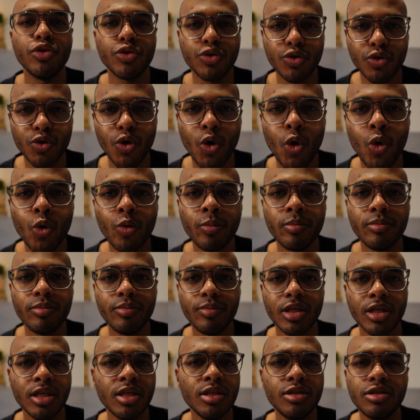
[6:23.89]
storm
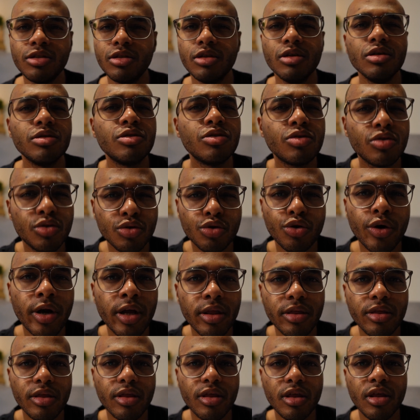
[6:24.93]
is the
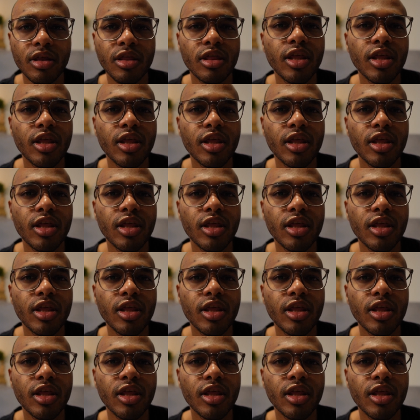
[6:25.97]
strength